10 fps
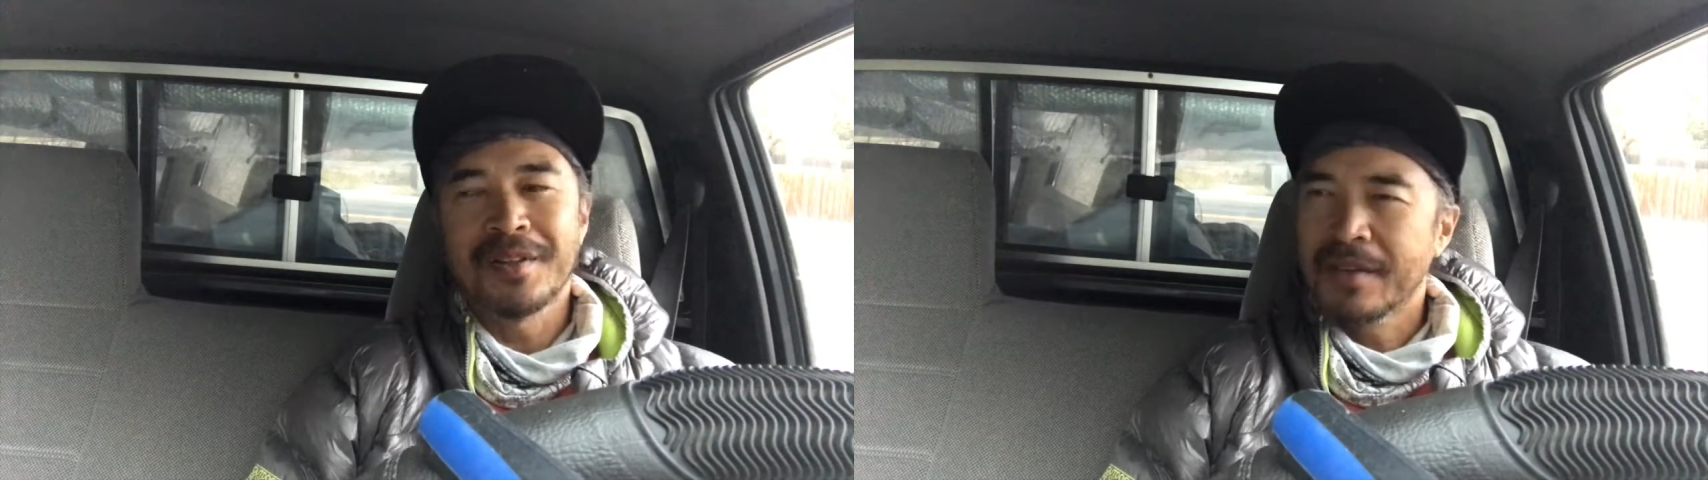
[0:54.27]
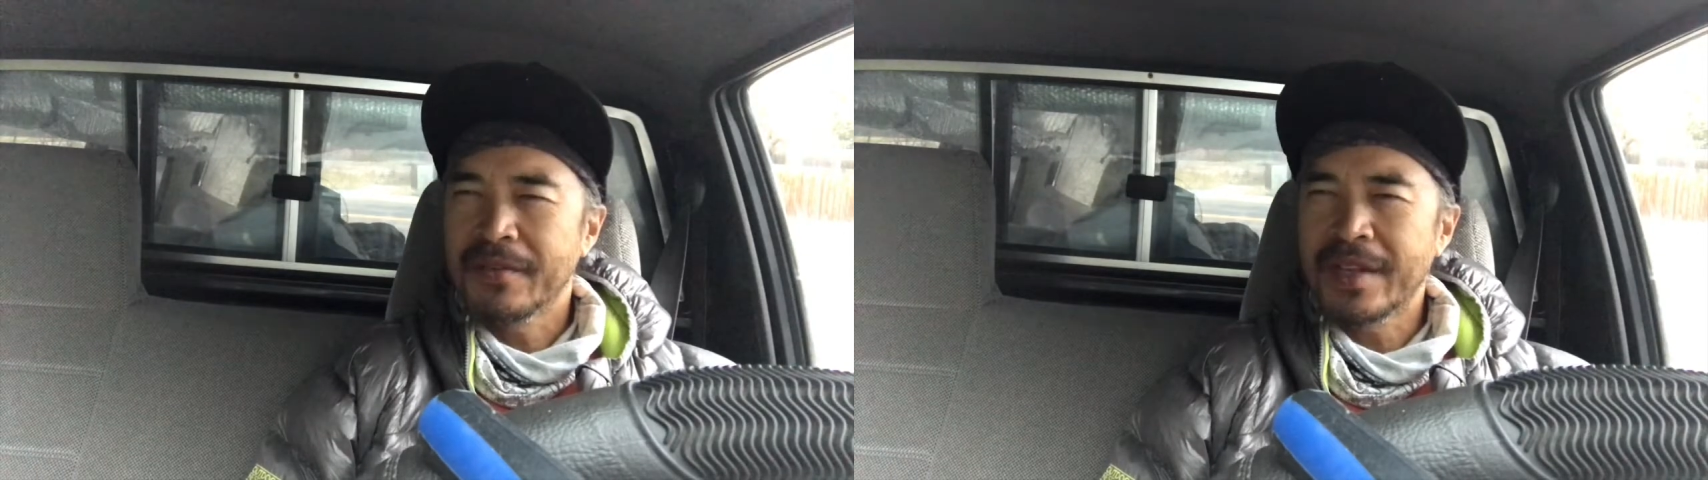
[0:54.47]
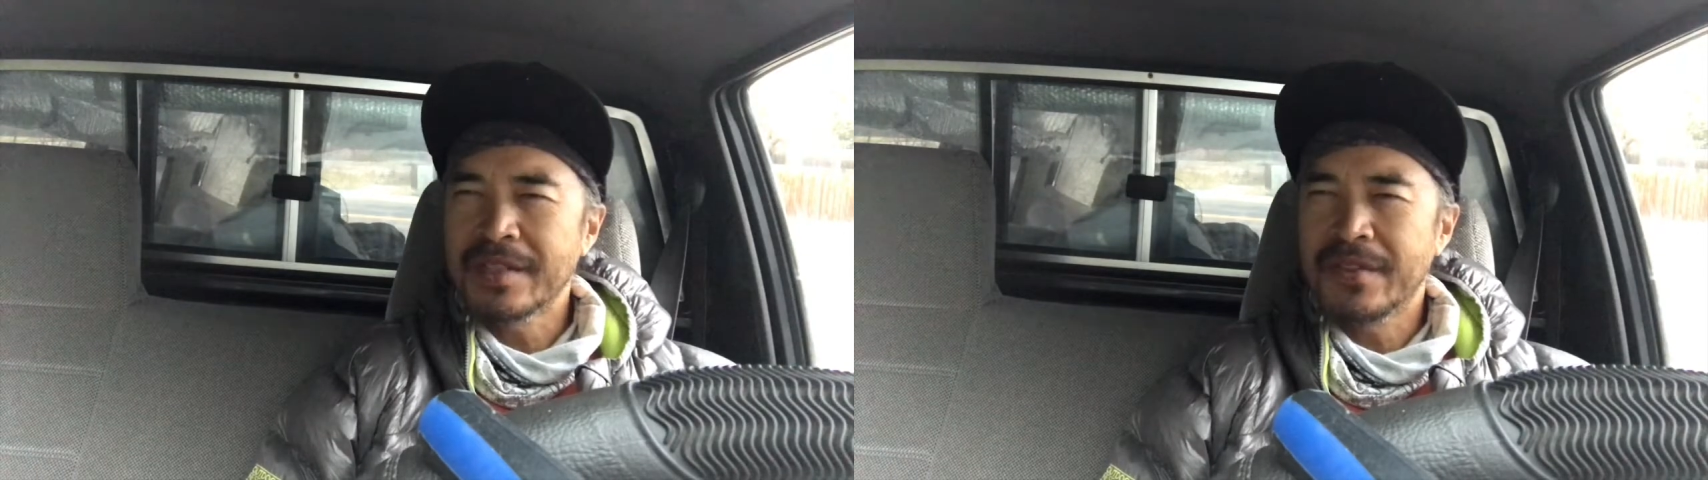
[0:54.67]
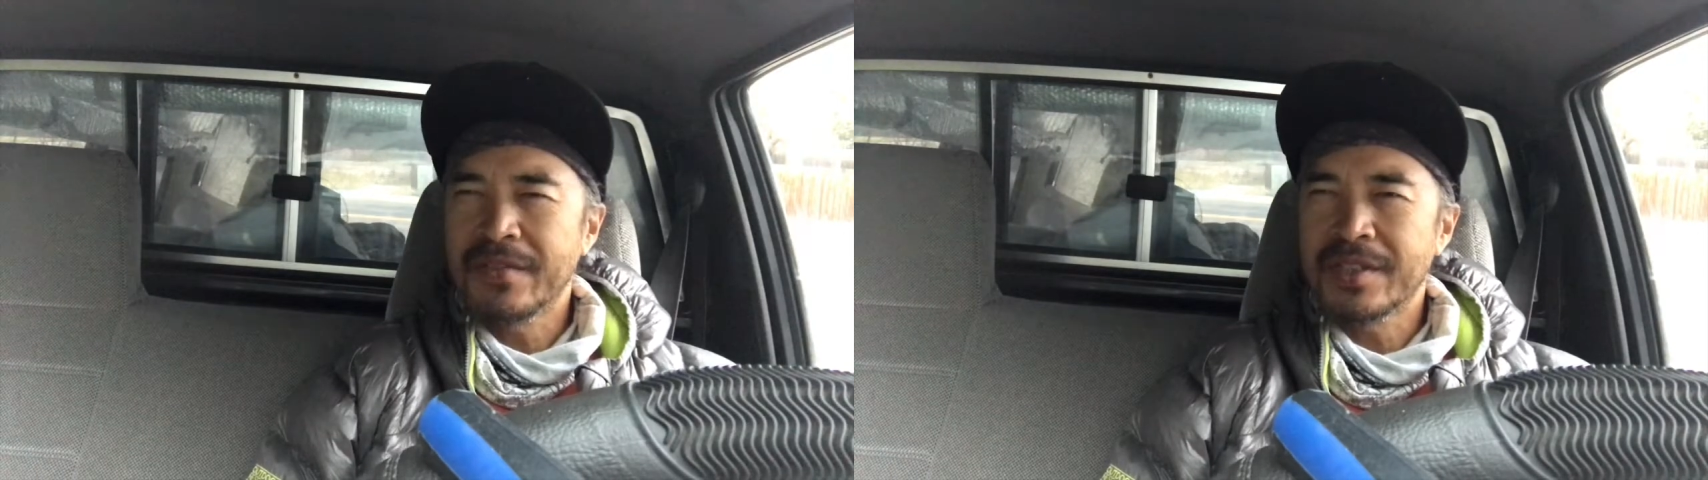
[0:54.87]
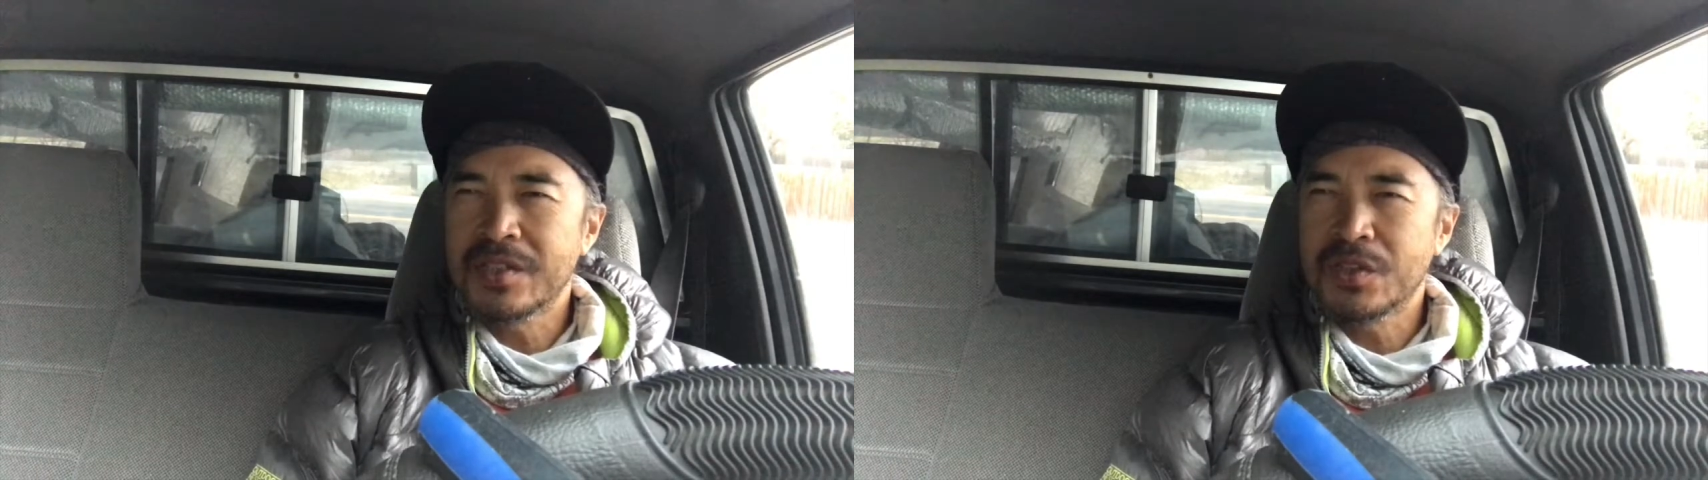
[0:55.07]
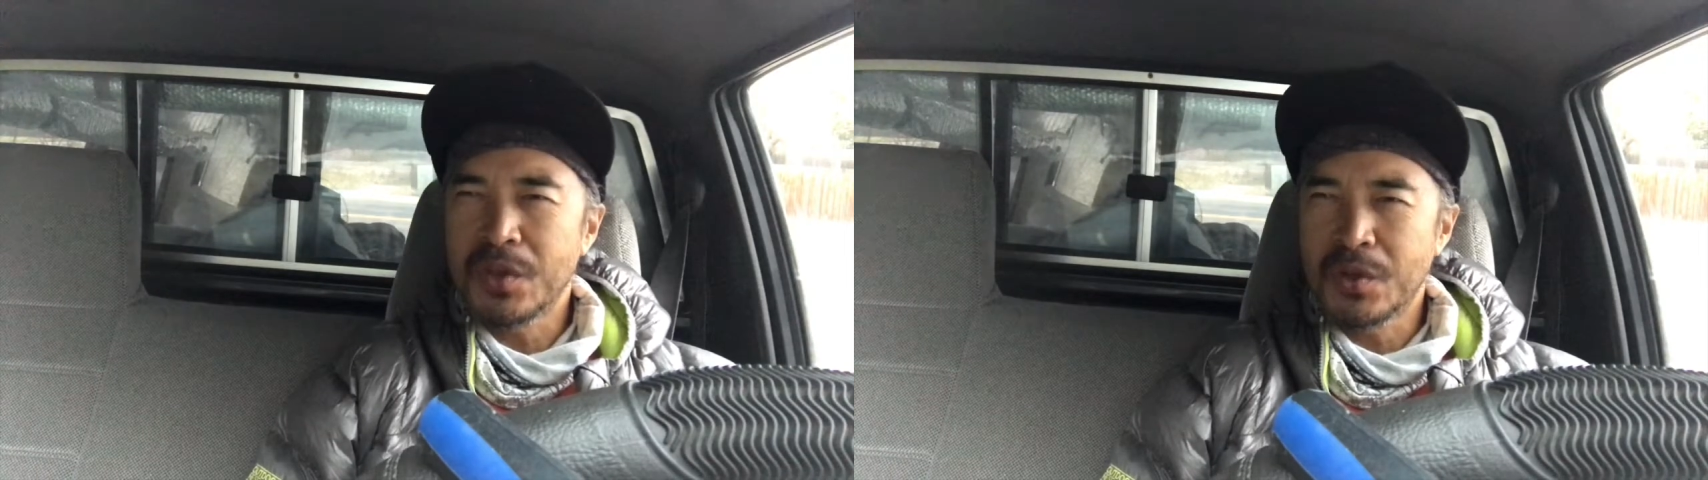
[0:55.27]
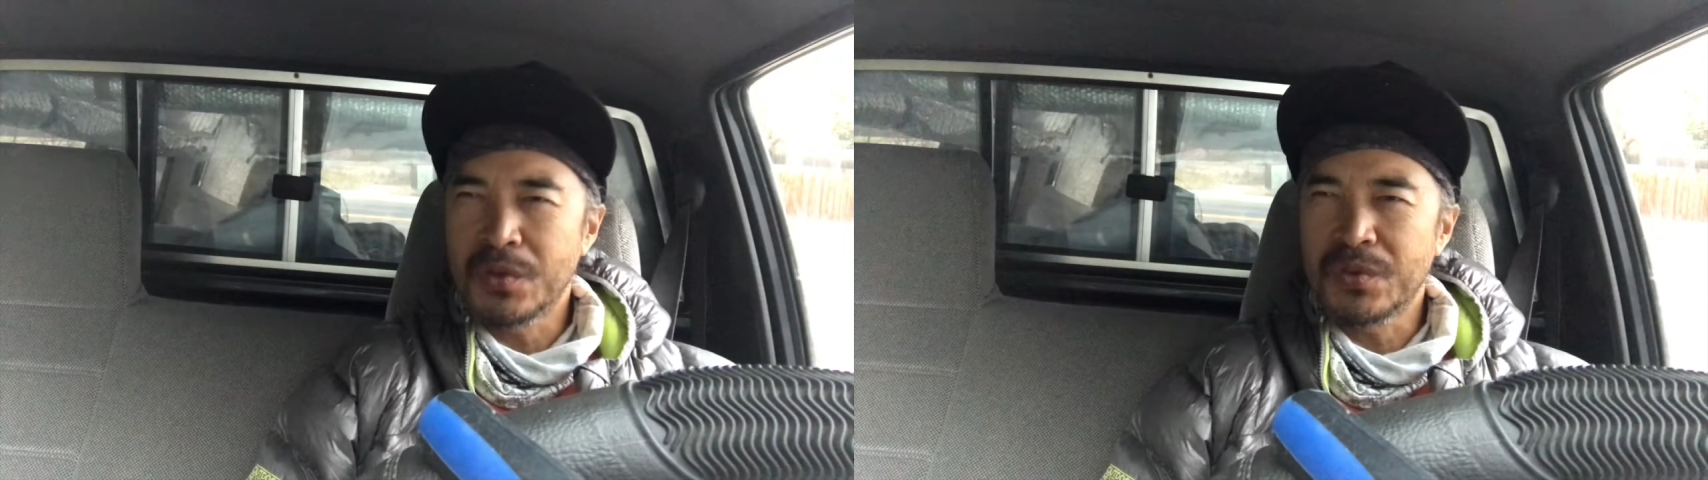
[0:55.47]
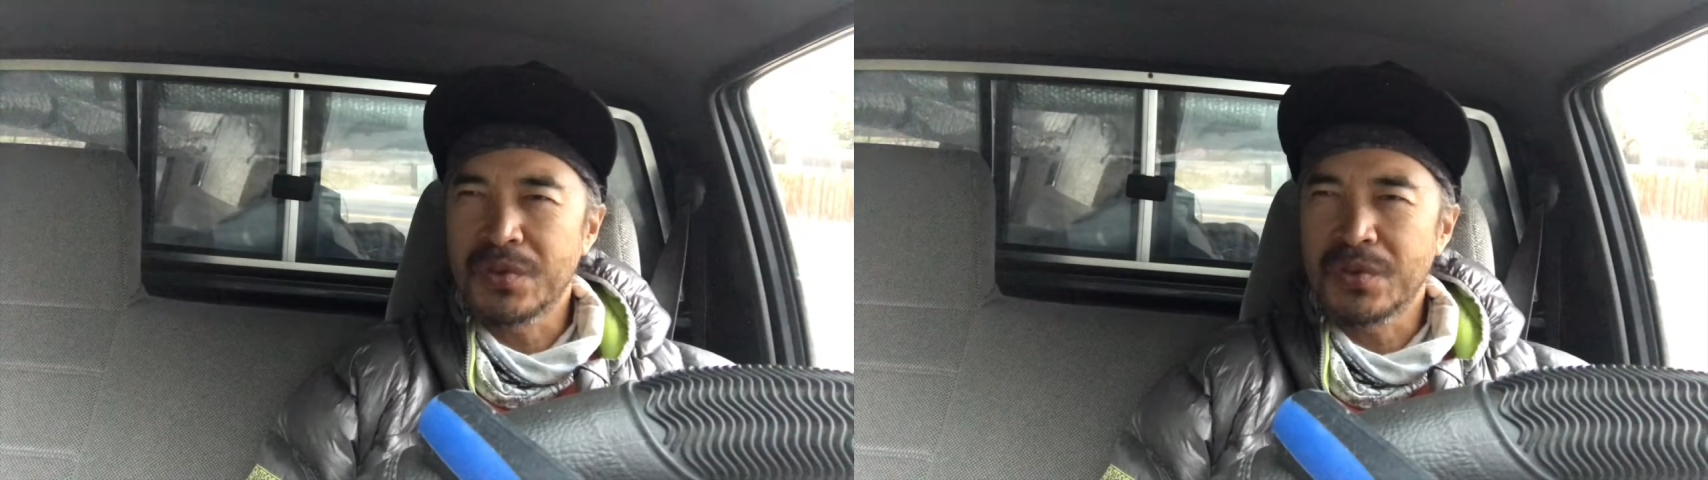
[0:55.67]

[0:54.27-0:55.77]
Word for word: A Fancy Feast stove.